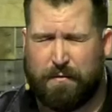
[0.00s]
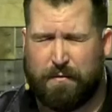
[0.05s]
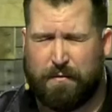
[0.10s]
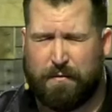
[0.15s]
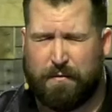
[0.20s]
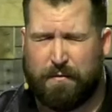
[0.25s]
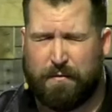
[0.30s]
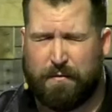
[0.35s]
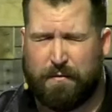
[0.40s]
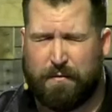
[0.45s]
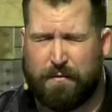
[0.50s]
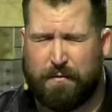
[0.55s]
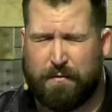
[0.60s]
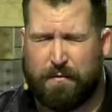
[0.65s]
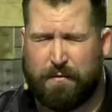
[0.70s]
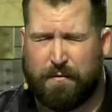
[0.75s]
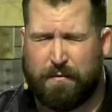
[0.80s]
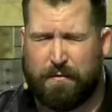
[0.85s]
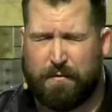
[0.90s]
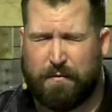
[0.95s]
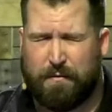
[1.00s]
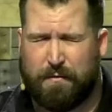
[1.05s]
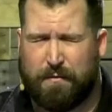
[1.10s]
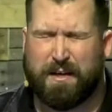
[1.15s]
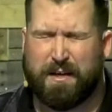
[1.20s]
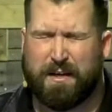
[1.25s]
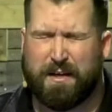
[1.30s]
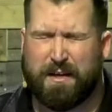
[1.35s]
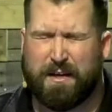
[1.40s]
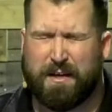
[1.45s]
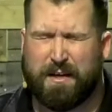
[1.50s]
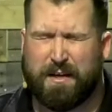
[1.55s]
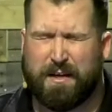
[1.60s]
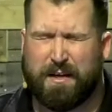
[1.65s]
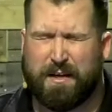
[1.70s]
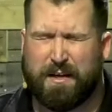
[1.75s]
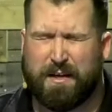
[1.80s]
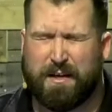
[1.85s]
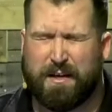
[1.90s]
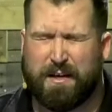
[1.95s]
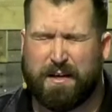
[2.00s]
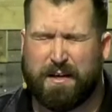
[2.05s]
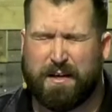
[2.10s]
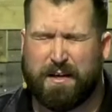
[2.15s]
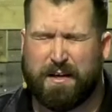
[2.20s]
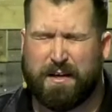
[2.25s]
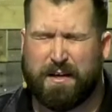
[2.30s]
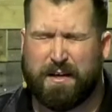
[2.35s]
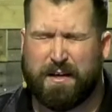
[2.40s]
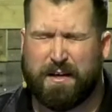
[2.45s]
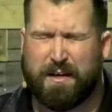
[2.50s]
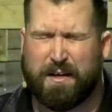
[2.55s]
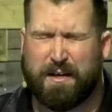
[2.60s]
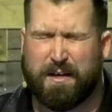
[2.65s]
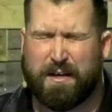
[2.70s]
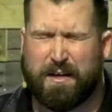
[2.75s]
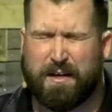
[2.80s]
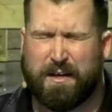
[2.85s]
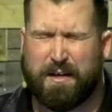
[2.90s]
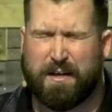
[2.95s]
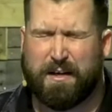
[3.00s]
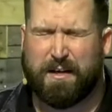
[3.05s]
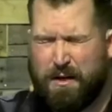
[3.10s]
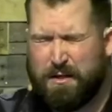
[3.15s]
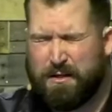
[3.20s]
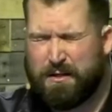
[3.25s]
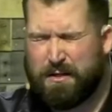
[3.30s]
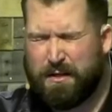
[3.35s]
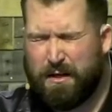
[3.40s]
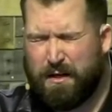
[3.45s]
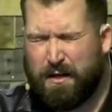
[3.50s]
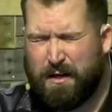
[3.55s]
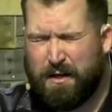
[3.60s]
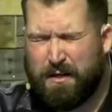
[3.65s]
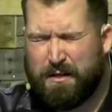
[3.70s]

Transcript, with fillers: of how you, you gave hope and healing to to,